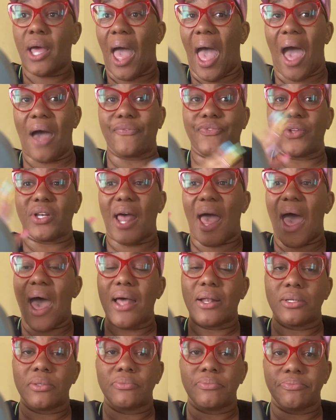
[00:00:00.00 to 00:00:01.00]
After
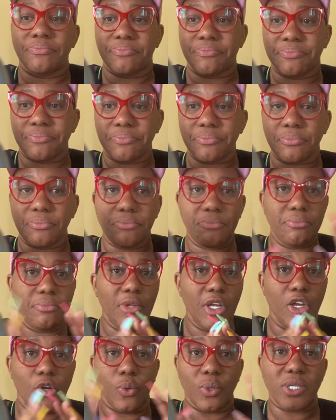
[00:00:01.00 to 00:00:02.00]
that,
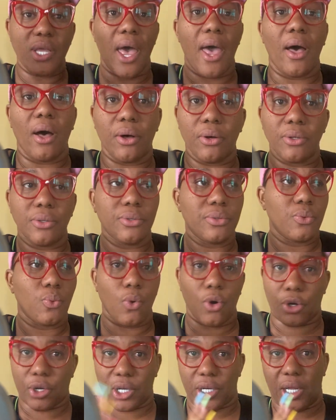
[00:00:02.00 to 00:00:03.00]
it was hell
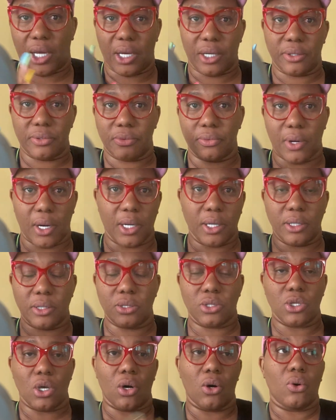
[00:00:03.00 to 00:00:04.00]
working there. Right,
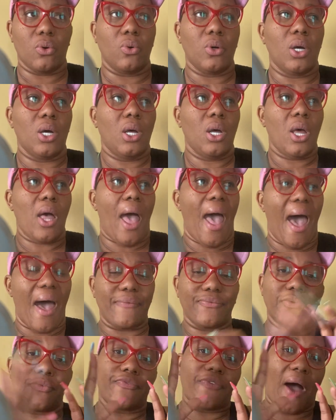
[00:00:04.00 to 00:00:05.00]
so
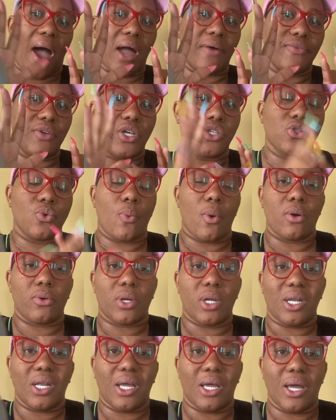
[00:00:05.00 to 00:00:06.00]
after five years of
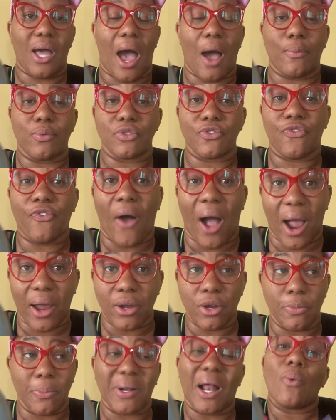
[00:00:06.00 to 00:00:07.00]
working there, I was
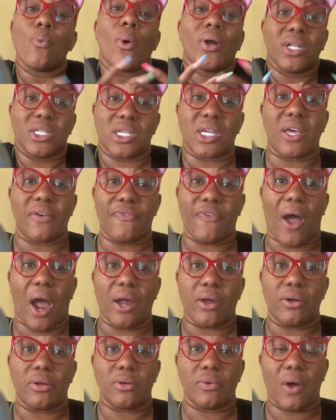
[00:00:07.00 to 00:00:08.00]
fired, but I wanted to get
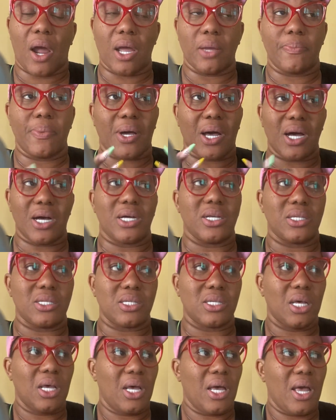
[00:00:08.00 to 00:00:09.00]
fired, right?
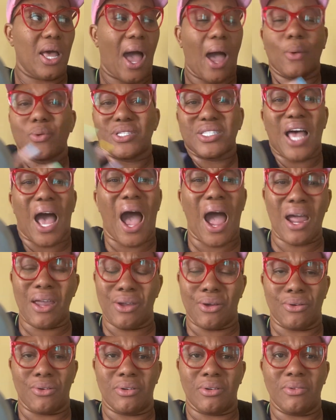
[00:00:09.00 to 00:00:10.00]
Because I was
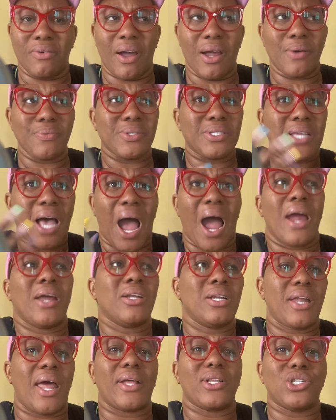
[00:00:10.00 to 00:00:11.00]
tired, right? I was tired
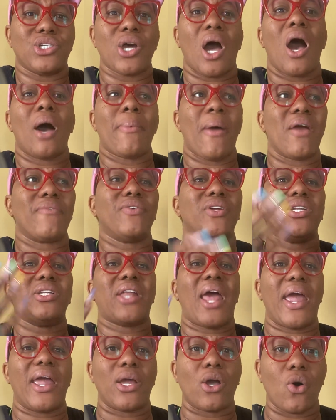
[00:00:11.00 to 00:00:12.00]
of that job. Every
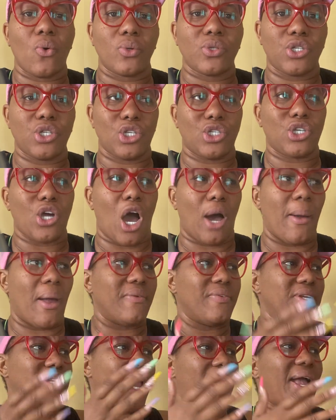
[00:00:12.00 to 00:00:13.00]
day going to the job.
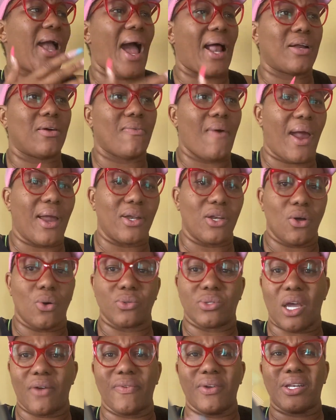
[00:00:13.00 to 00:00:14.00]
Every day got to write
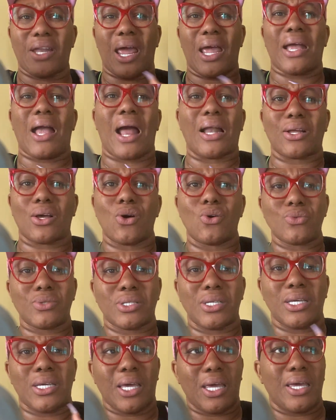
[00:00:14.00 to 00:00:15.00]
notes. Every day got to go
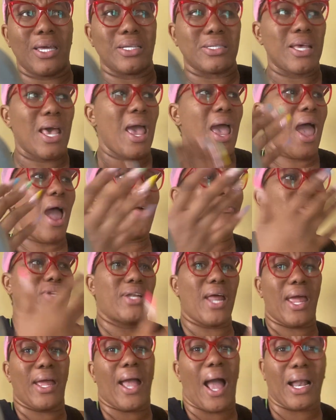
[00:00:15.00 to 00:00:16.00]
see kids. Every
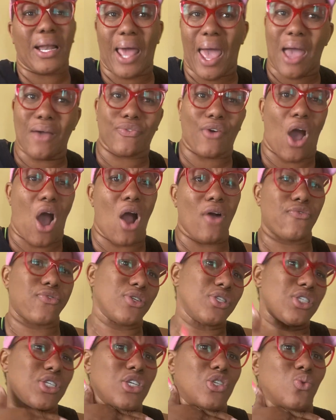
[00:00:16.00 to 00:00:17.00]
day got to have
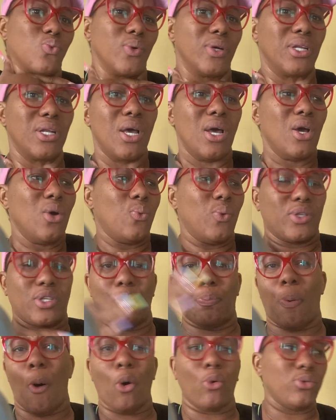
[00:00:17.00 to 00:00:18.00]
conferences with, with
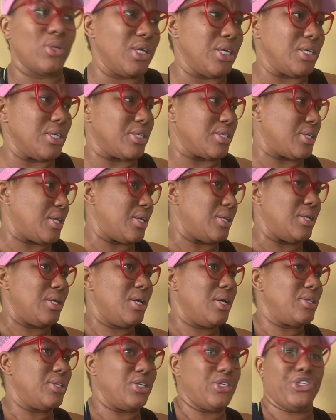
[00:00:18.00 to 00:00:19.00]
the police and
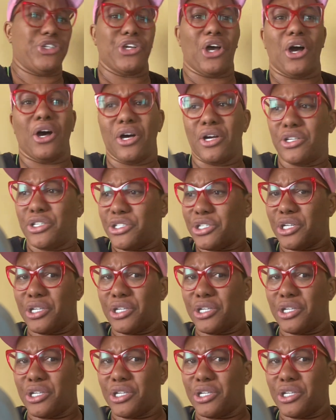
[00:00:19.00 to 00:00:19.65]
the judge.